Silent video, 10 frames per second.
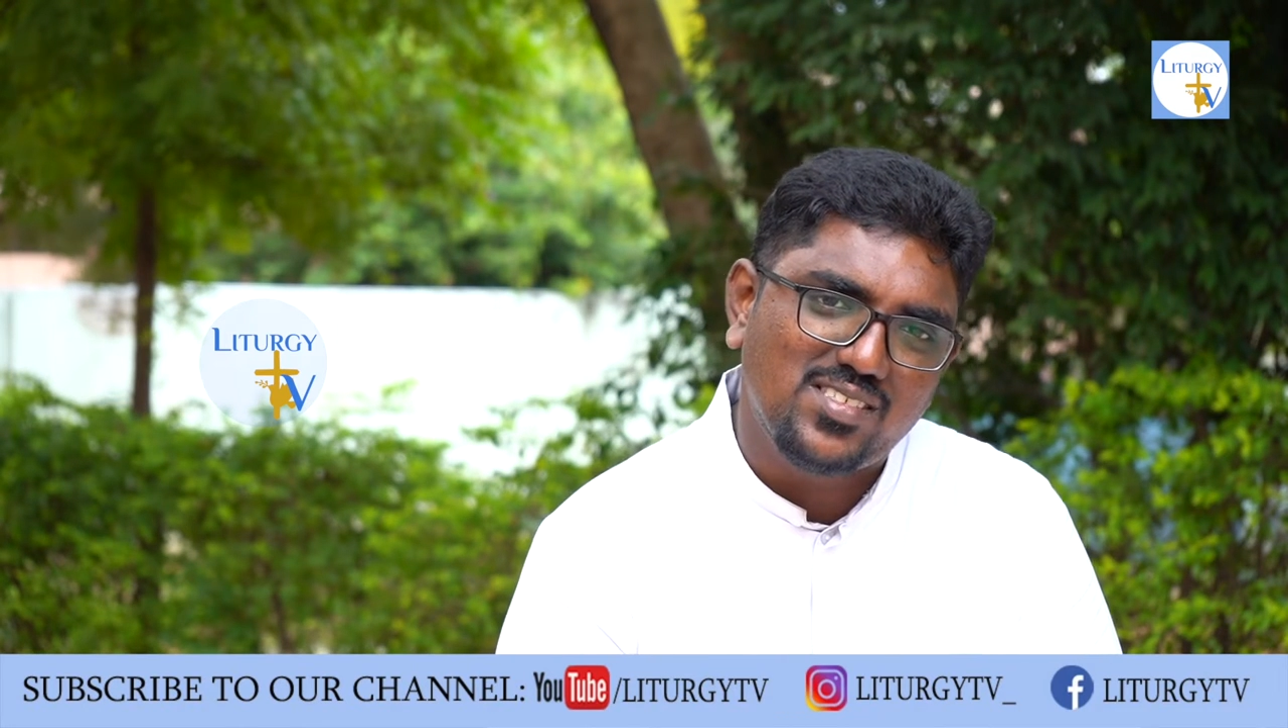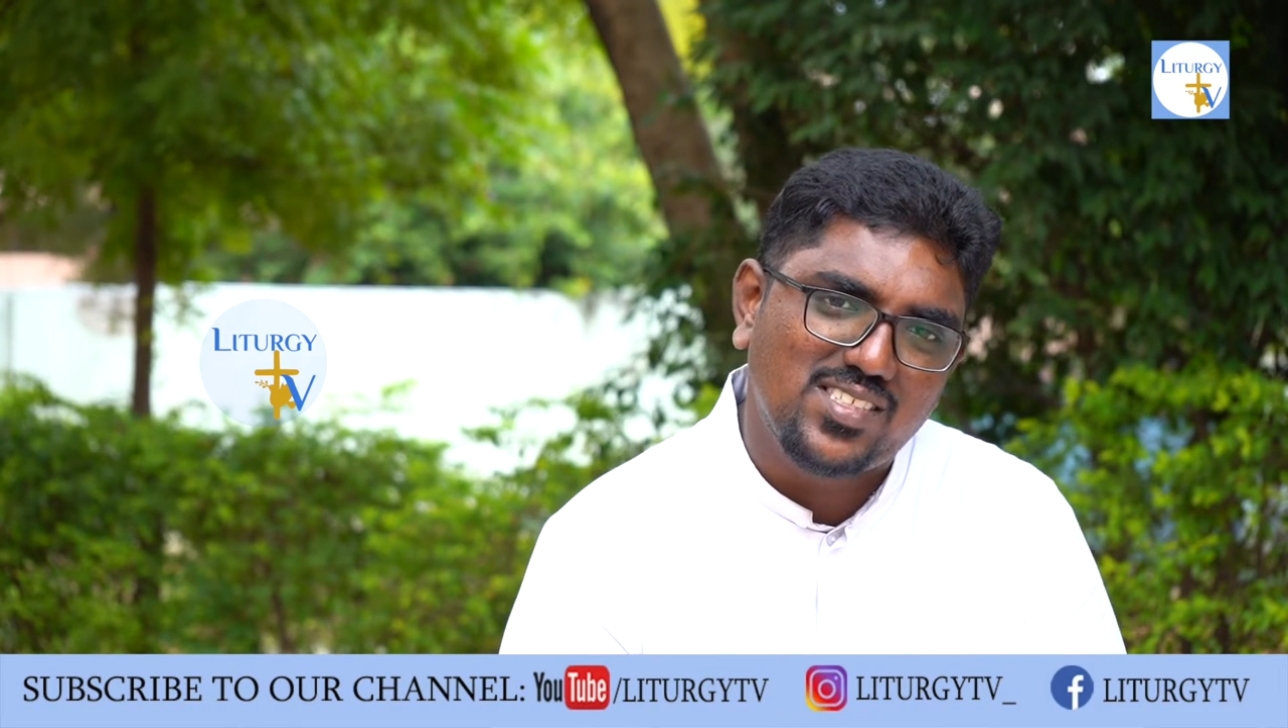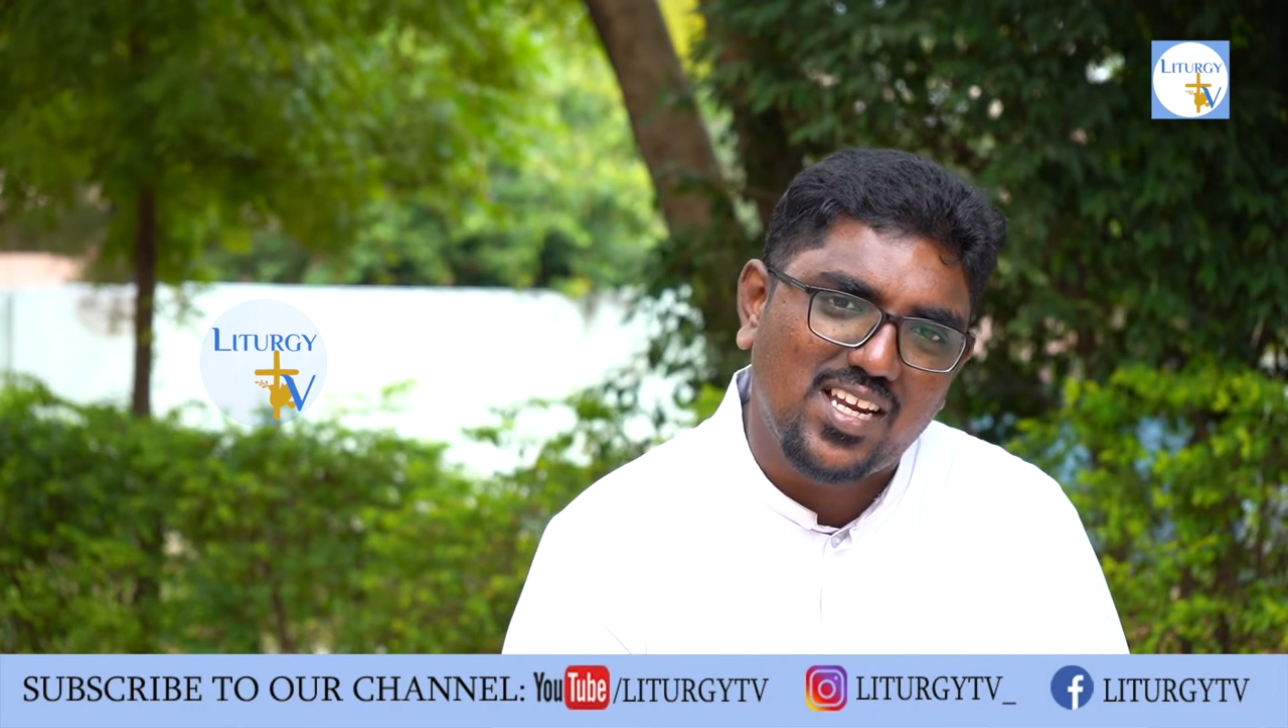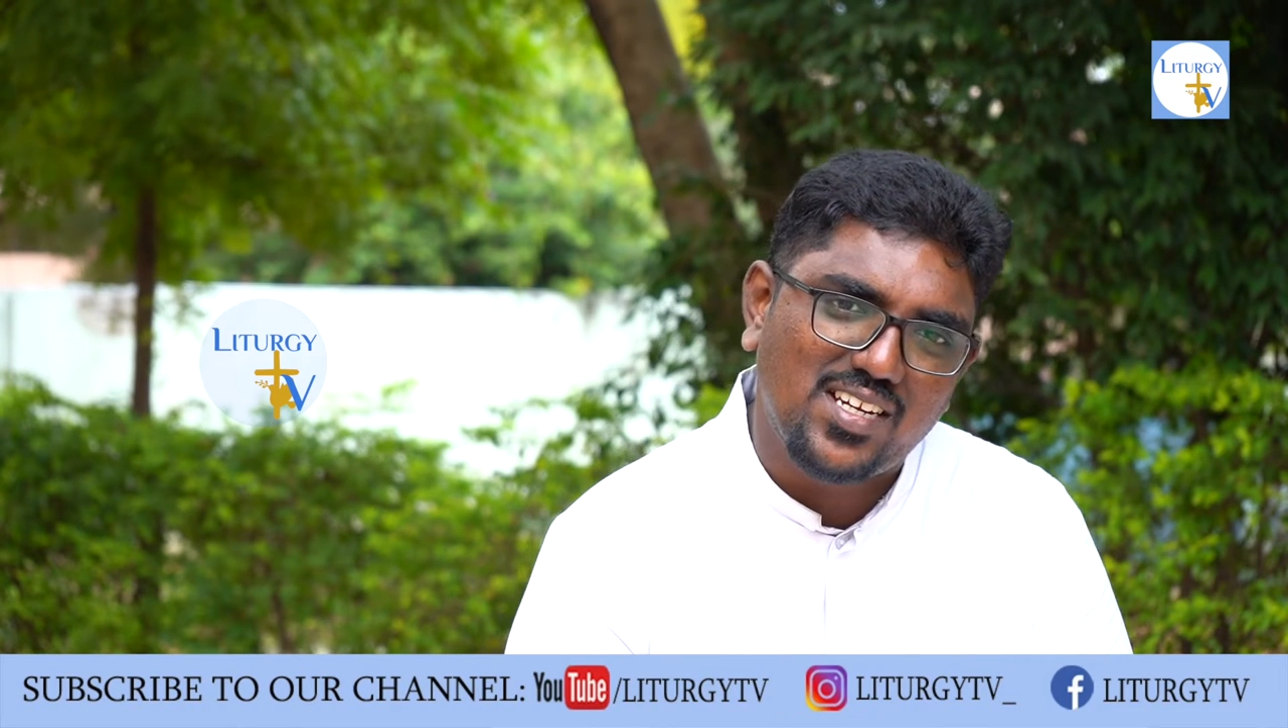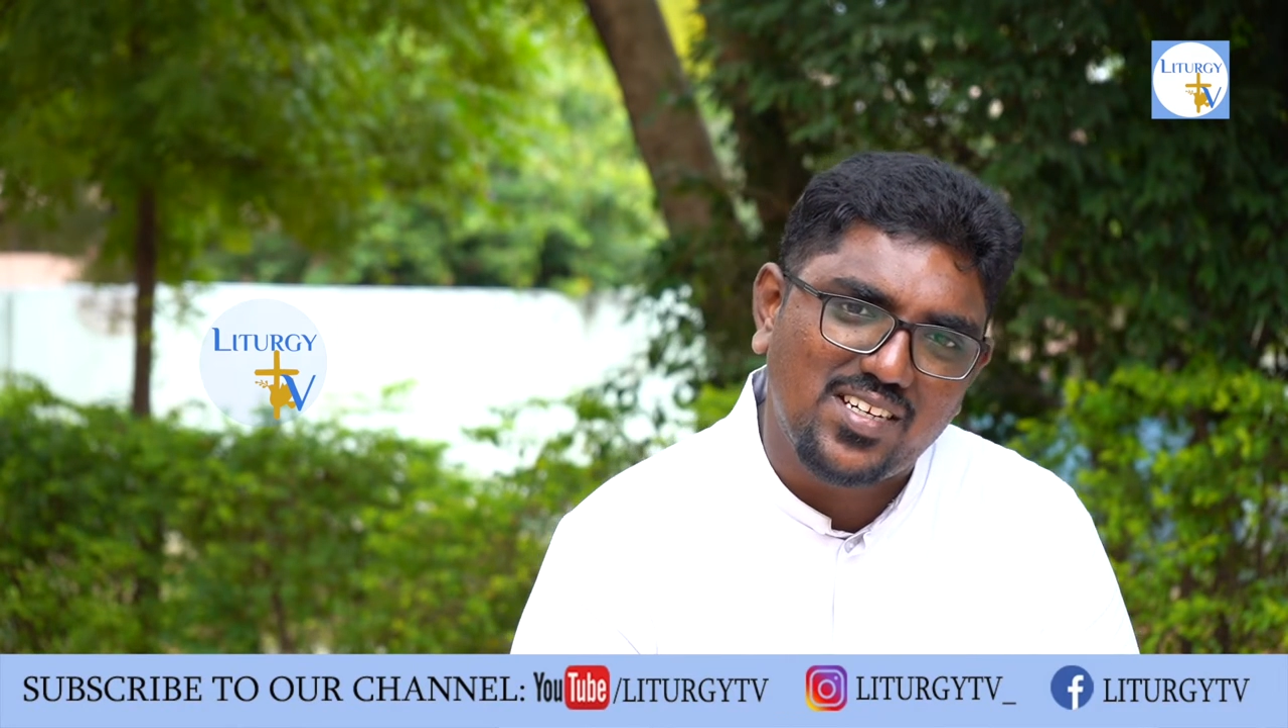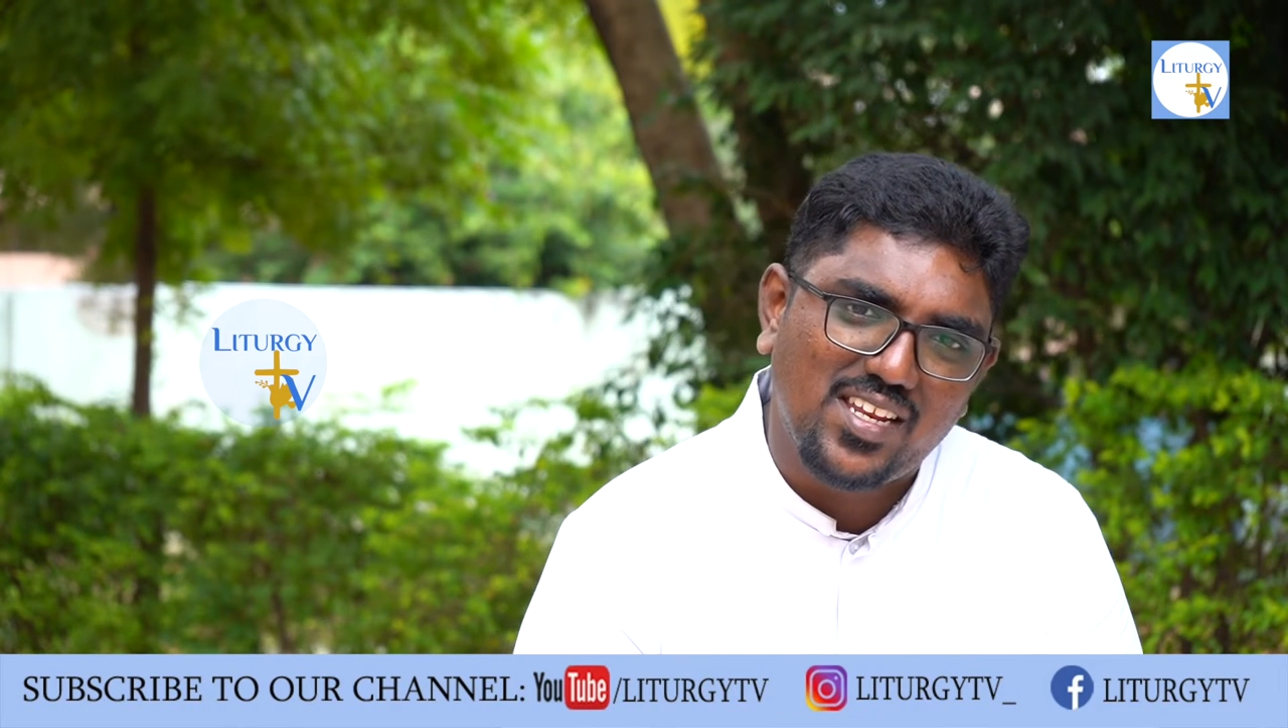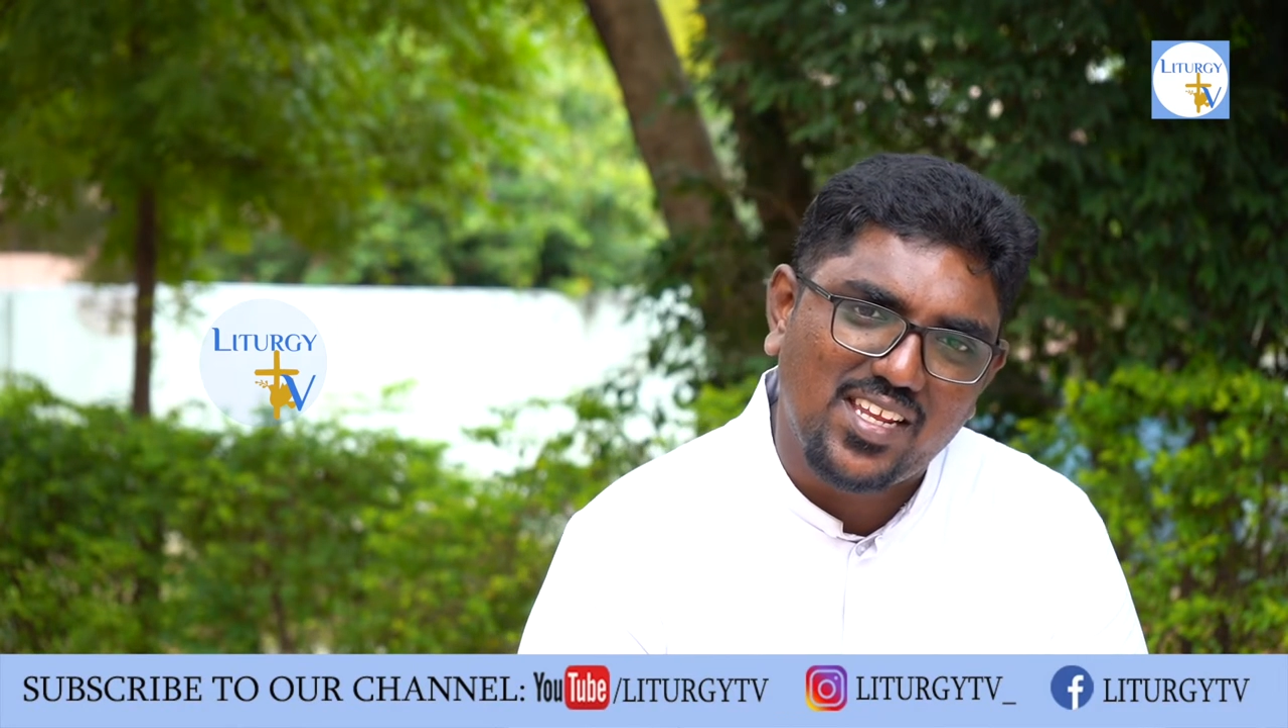started